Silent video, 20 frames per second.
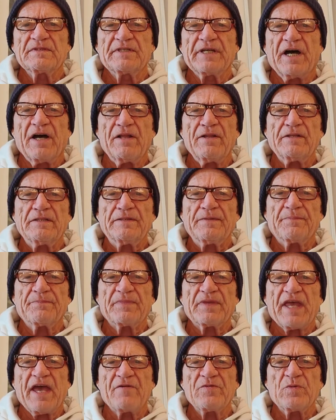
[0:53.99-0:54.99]
tell
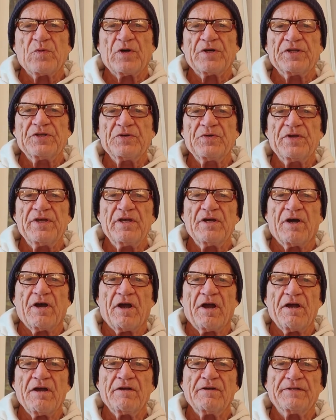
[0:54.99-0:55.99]
everyone who you
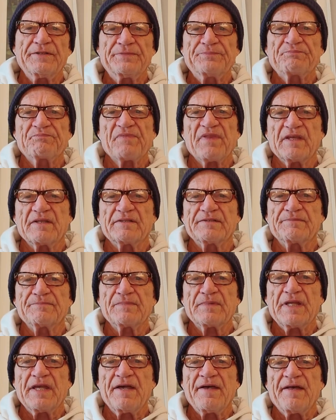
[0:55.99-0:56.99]
are.
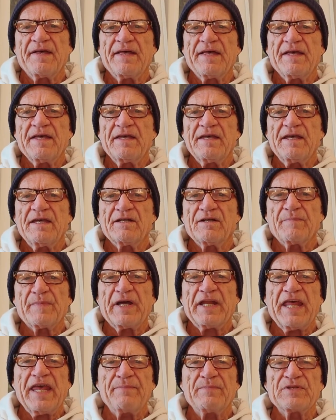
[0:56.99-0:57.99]
You know,
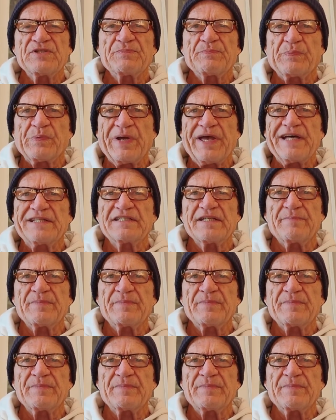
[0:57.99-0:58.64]
my name is Brent.